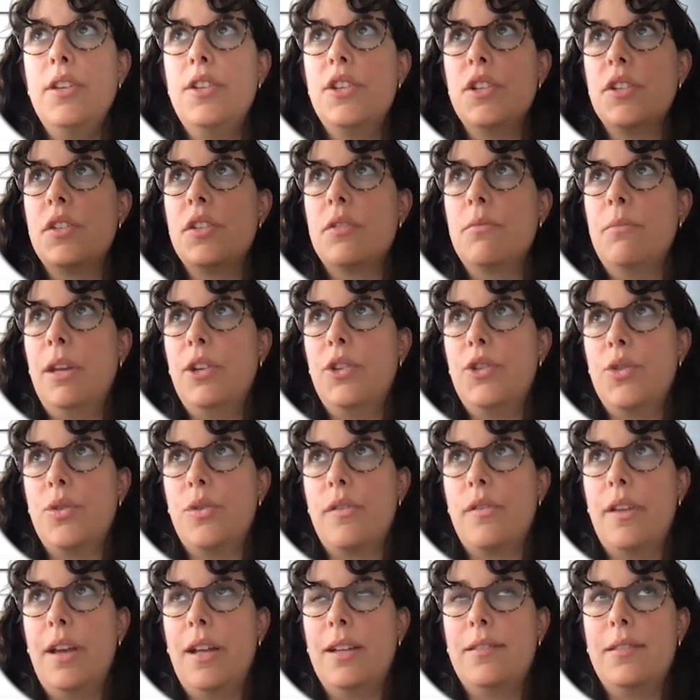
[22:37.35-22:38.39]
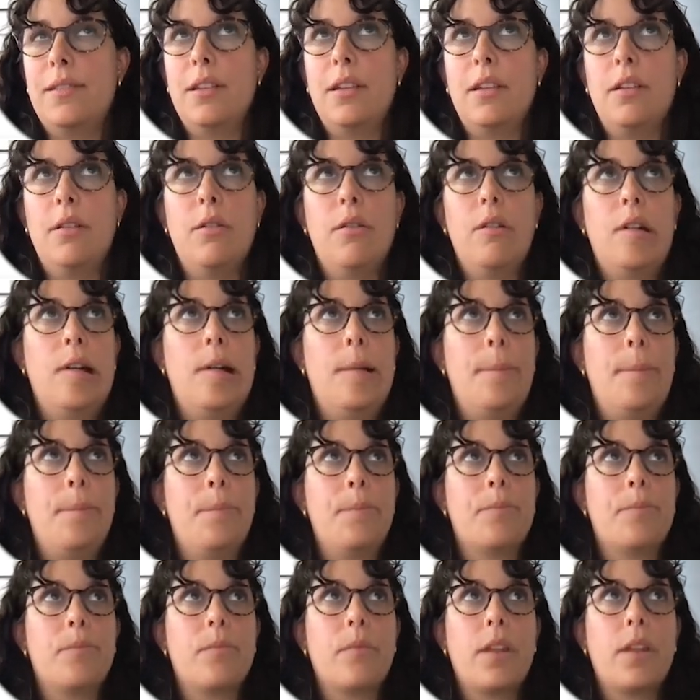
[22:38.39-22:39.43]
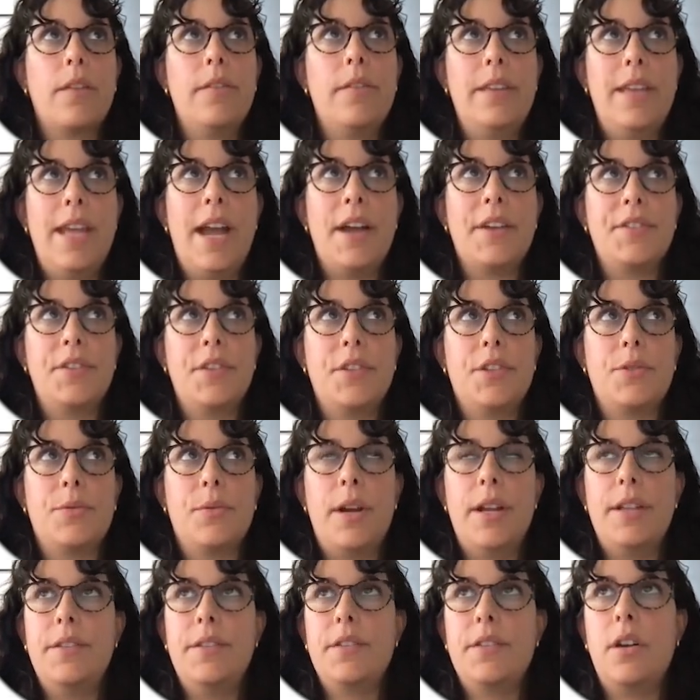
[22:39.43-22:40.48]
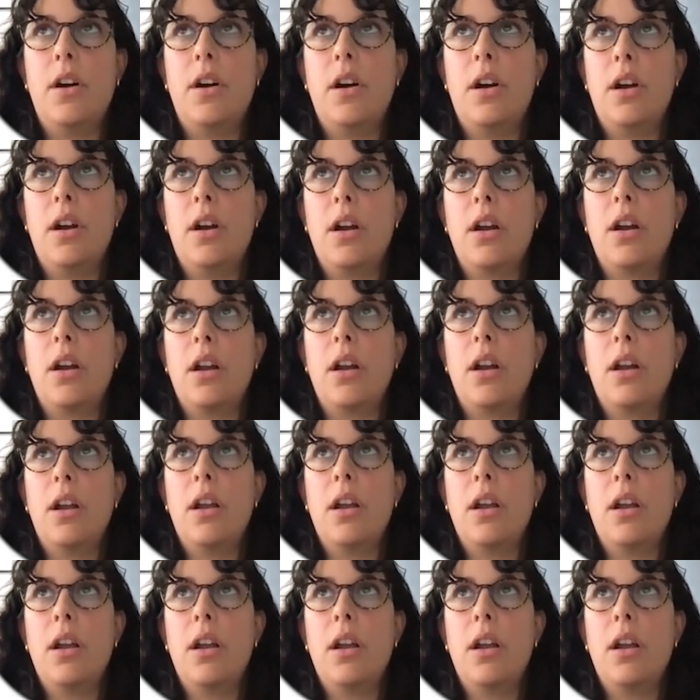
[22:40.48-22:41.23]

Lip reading: just to make sure that the access rights are